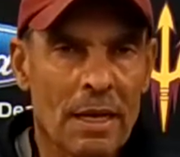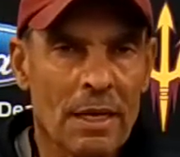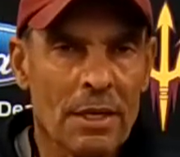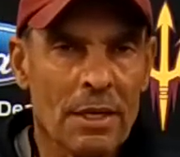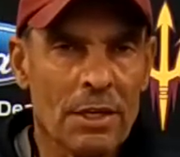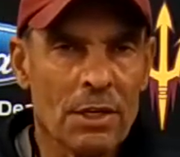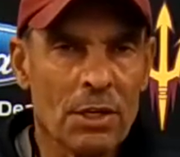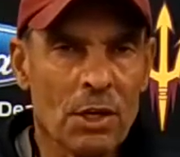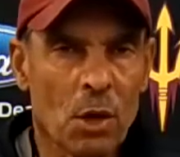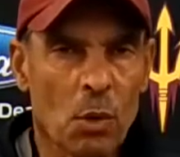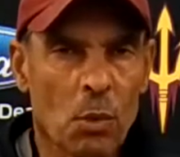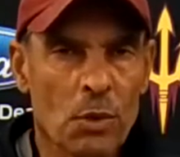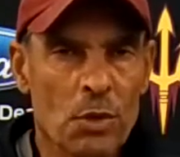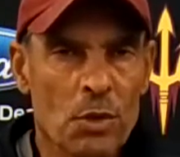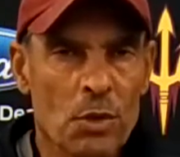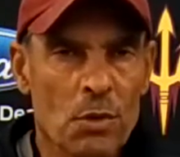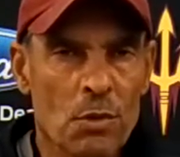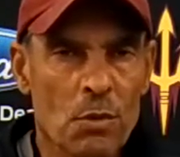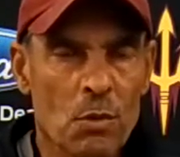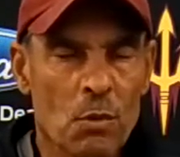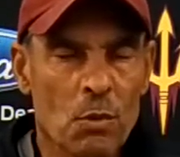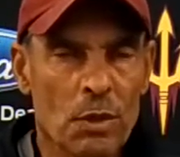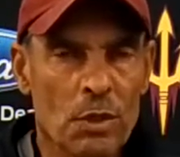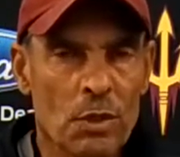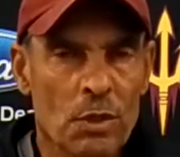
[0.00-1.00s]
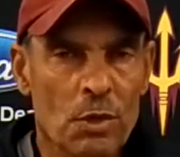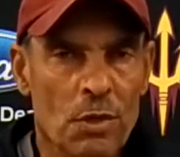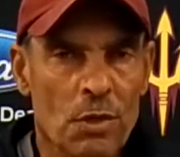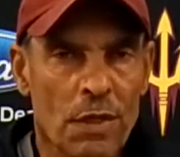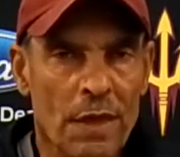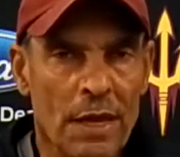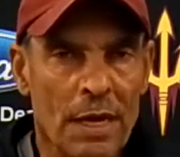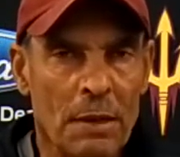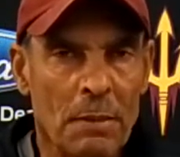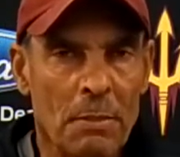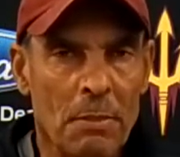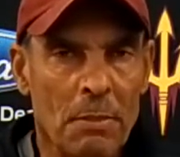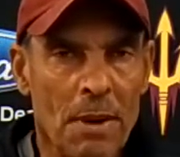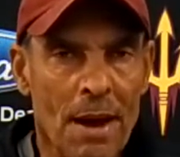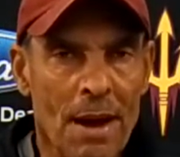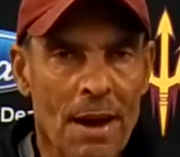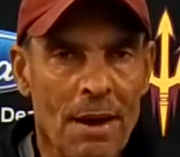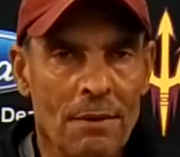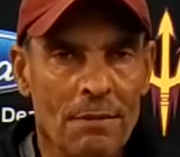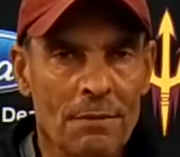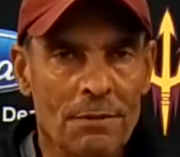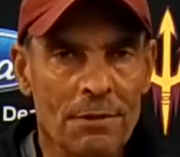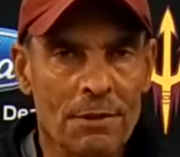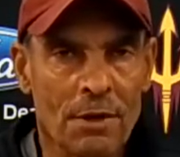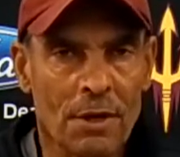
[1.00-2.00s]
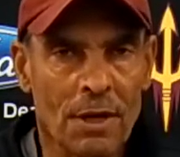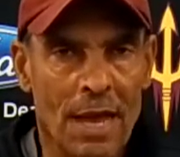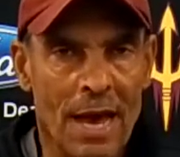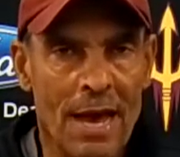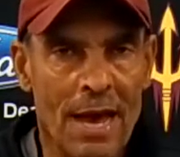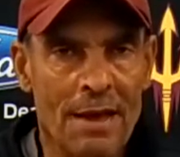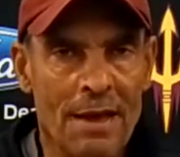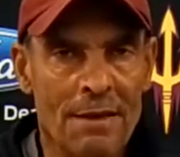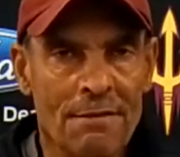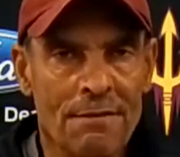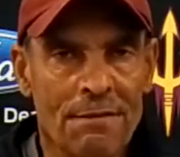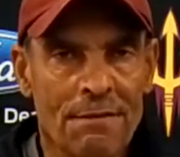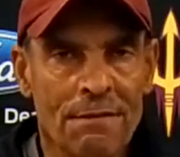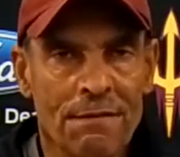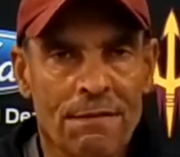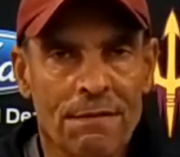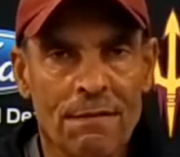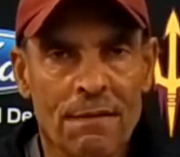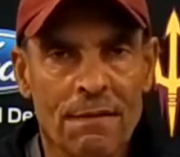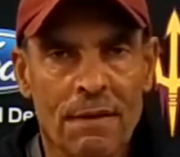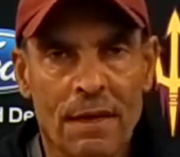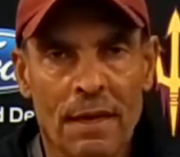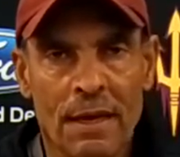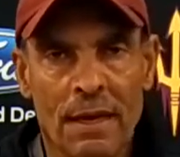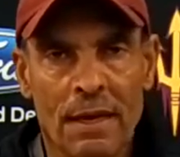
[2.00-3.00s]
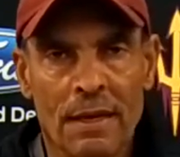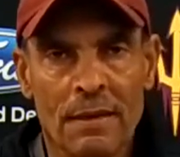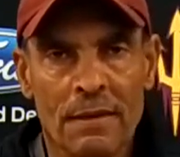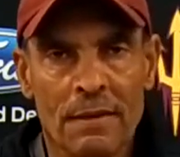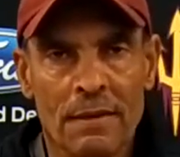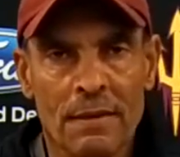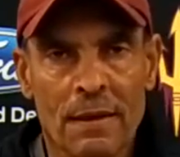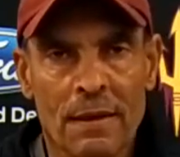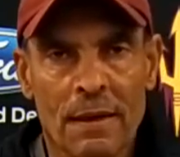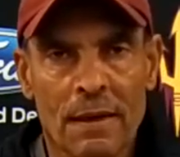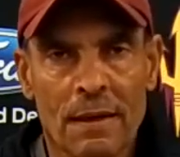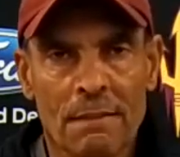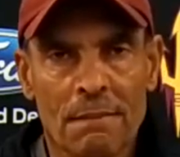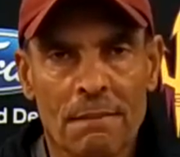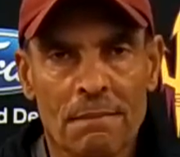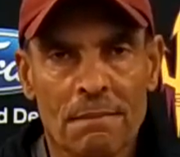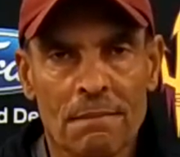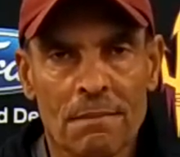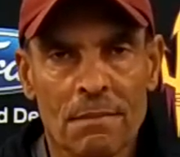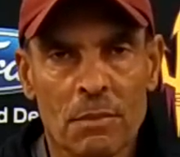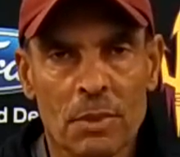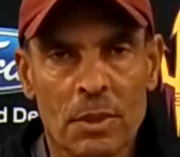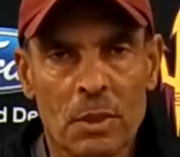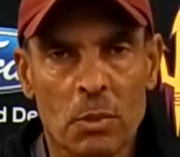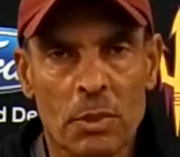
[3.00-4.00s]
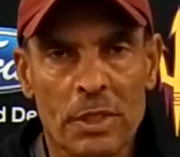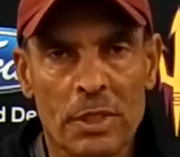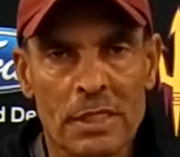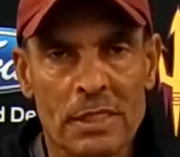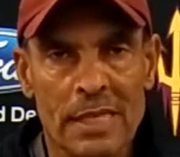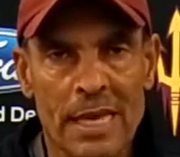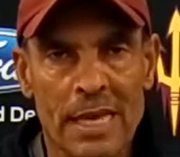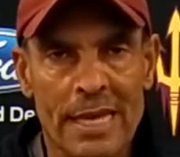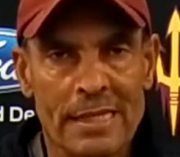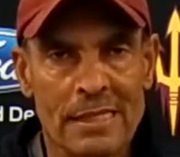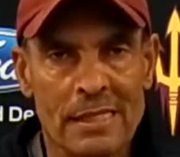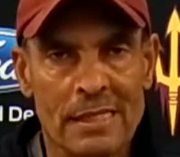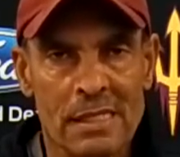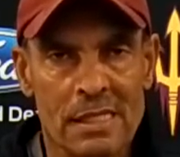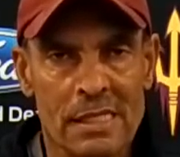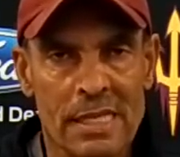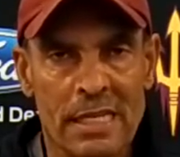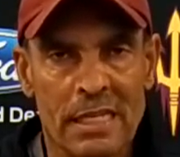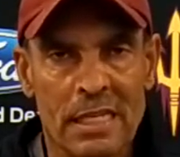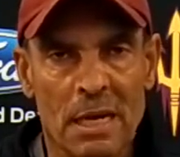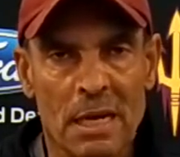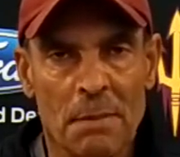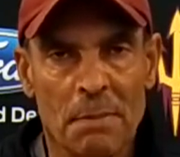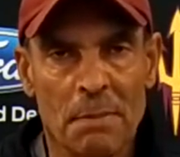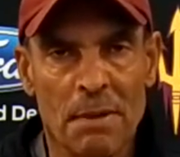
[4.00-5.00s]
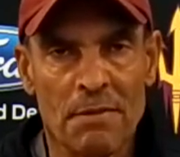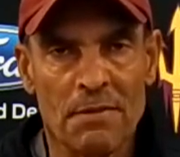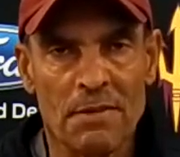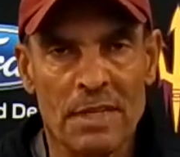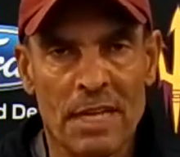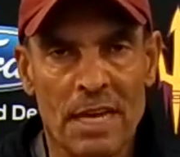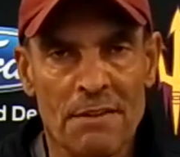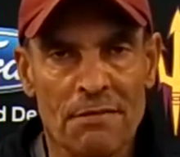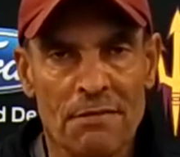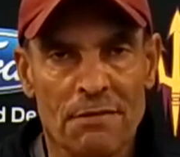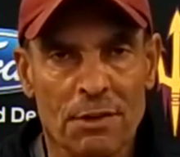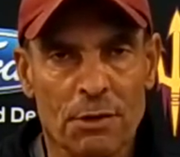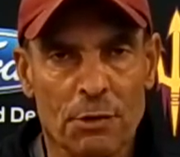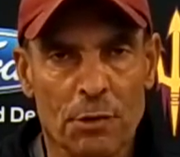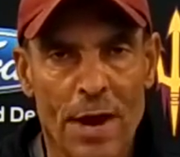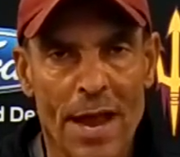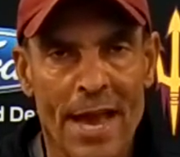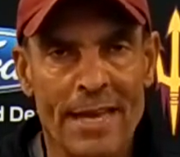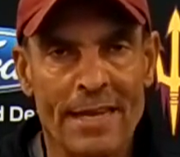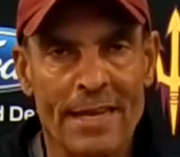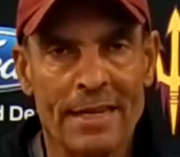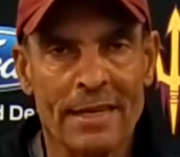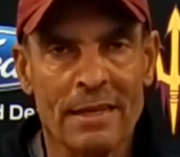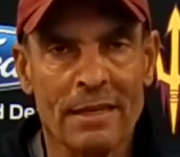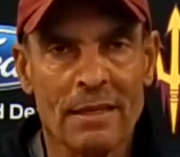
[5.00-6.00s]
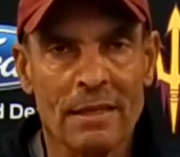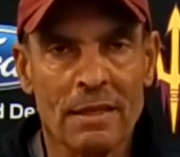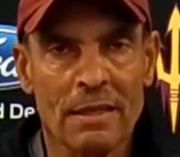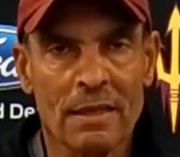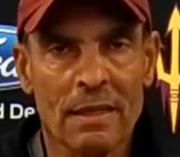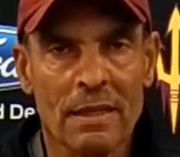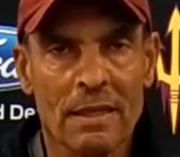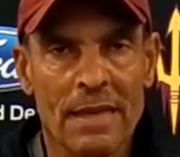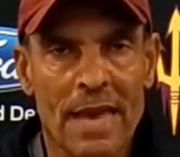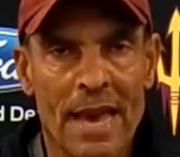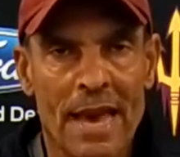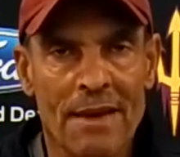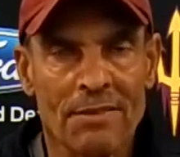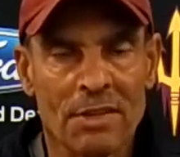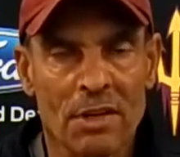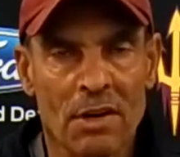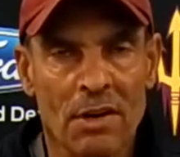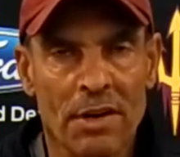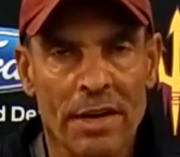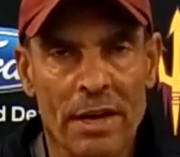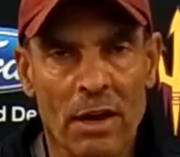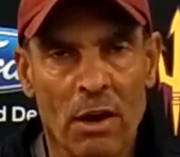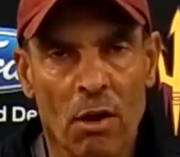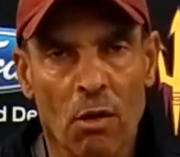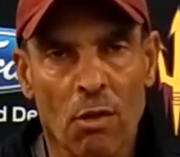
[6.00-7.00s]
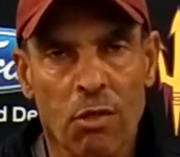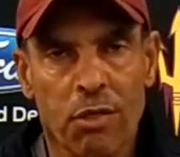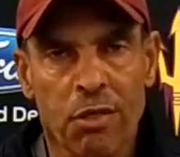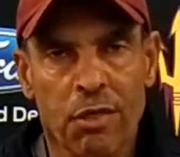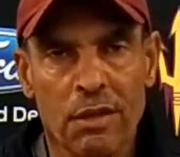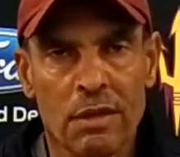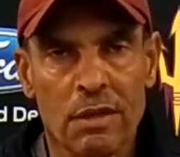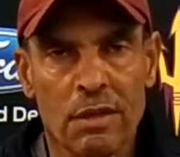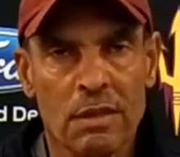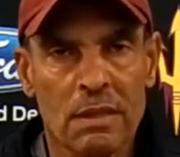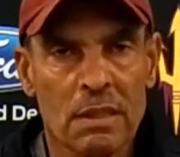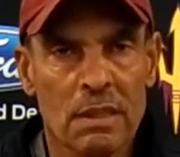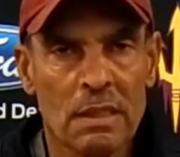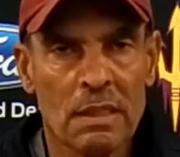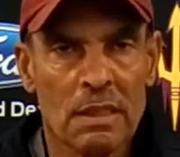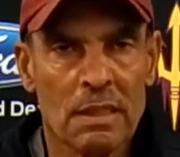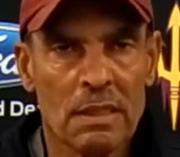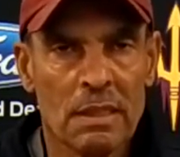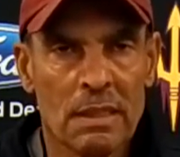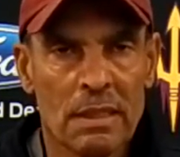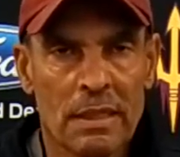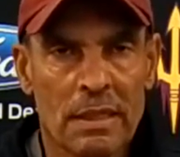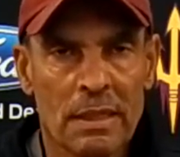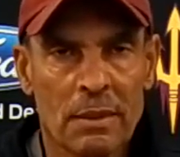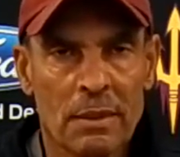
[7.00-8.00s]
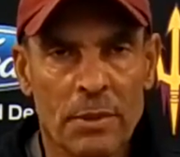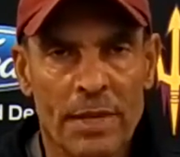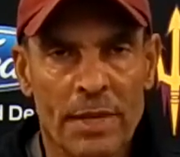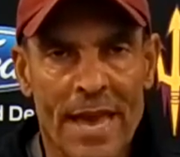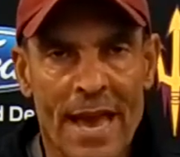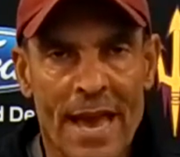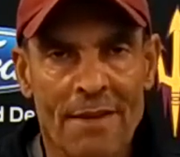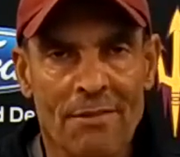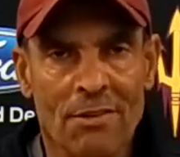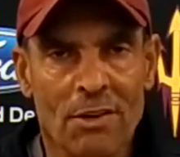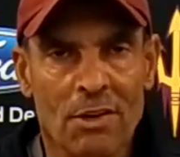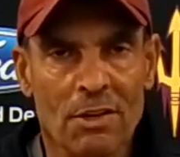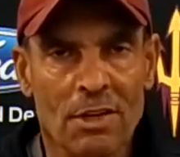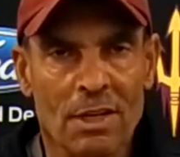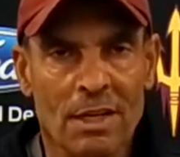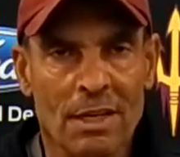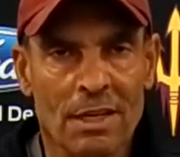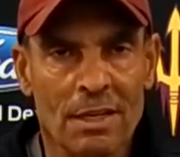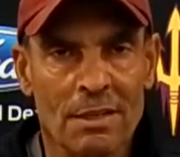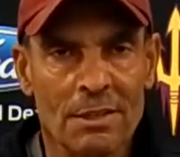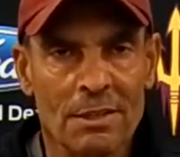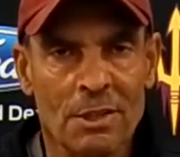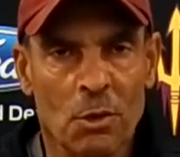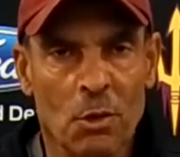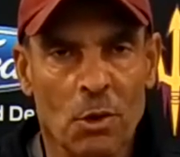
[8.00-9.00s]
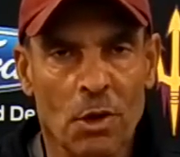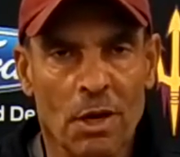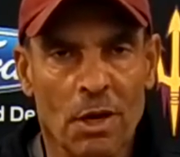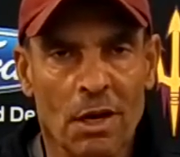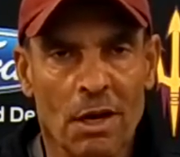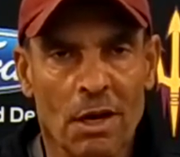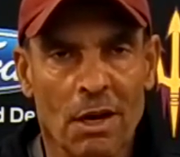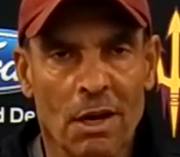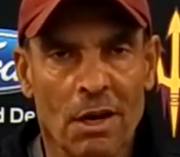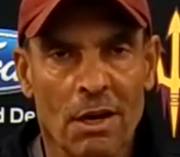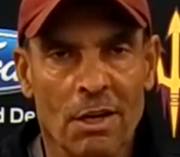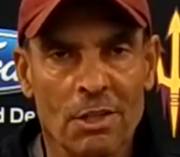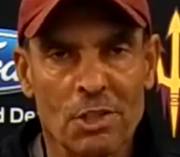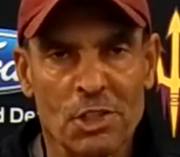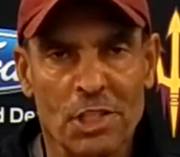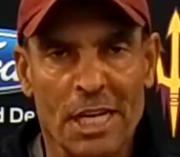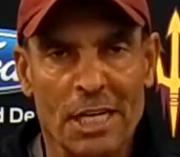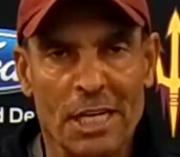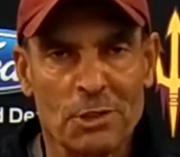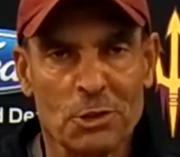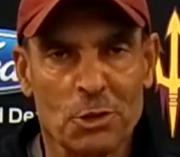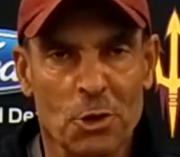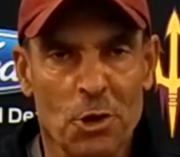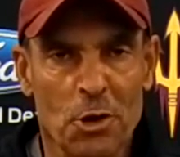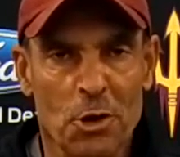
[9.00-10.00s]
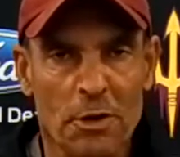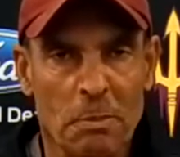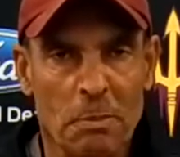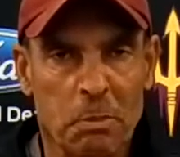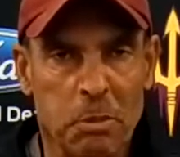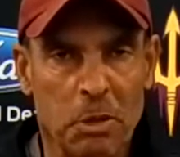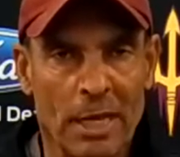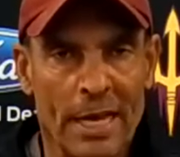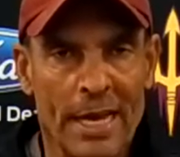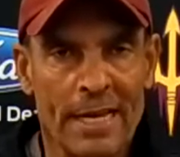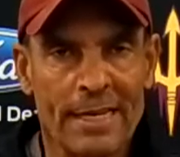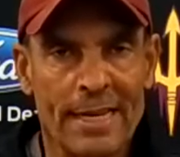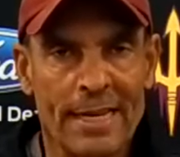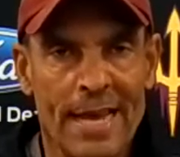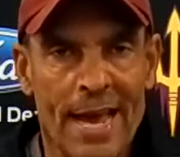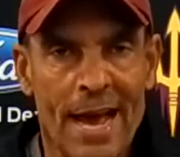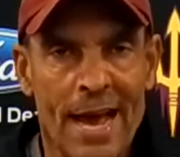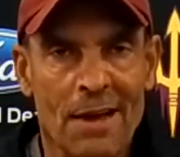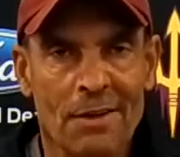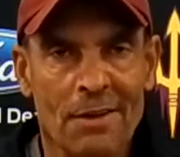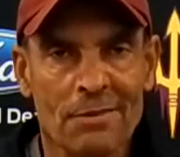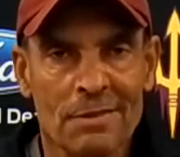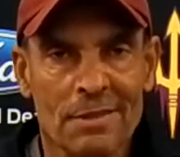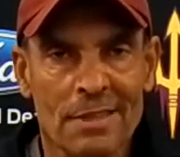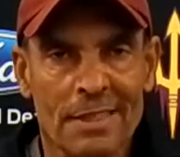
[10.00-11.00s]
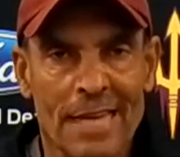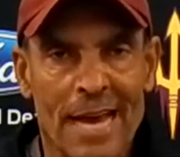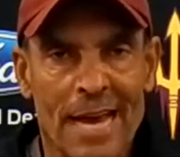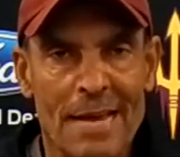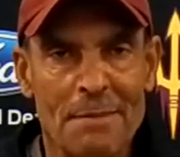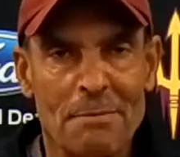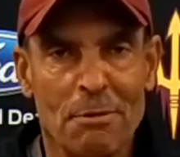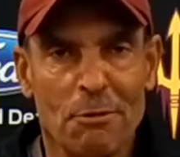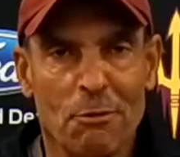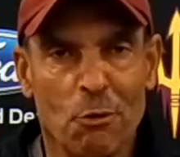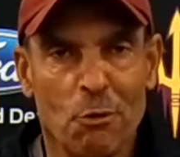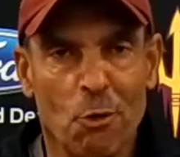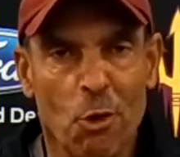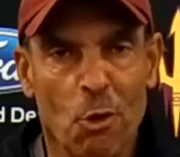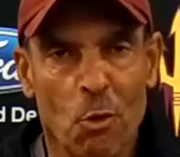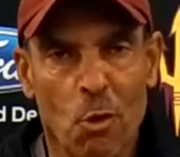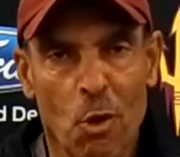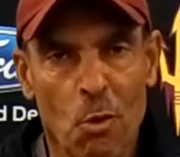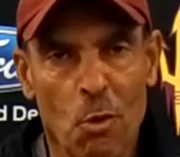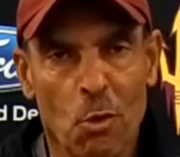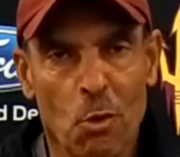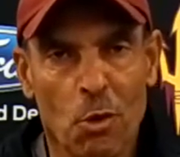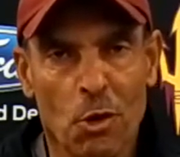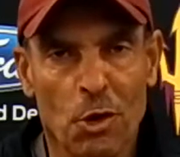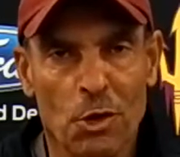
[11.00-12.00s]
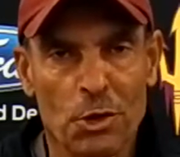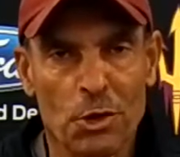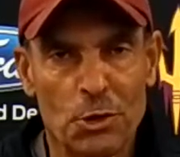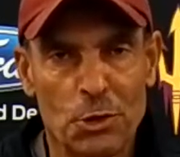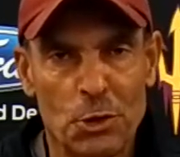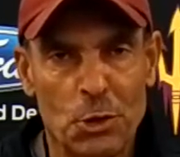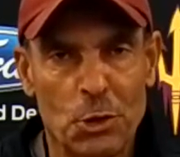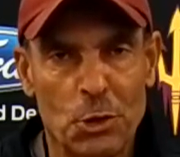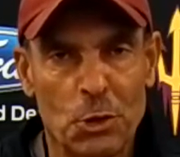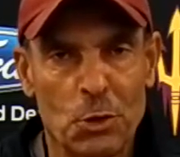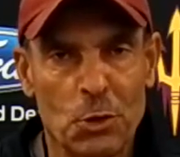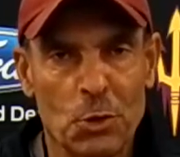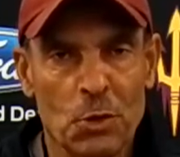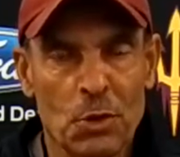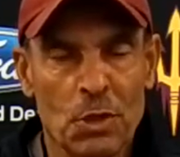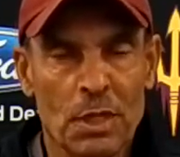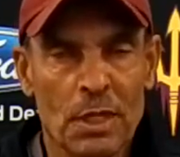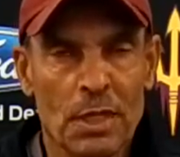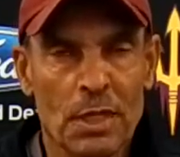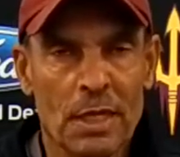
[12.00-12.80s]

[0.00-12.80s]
You know, when you think about your life and we take just getting up every day for granted, having our health, and we have our, you know, our schedule already planned out the night before what we're going to do,